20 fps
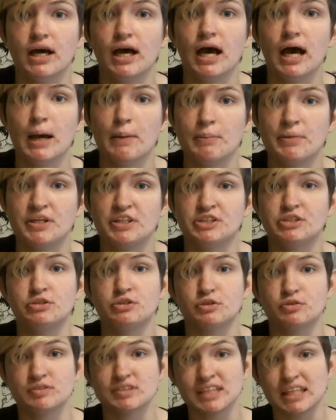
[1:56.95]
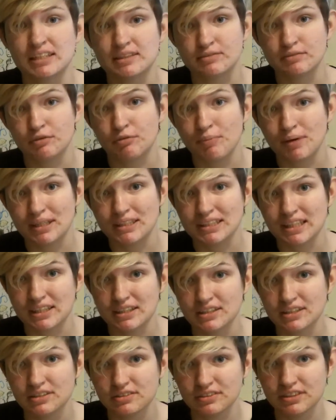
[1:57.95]
um, issues with sense with my
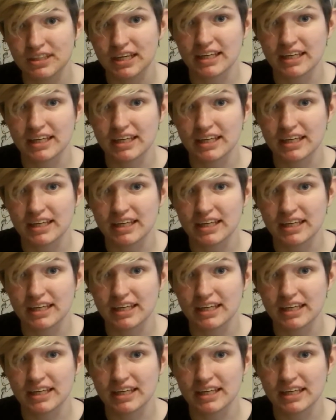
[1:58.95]
sensory.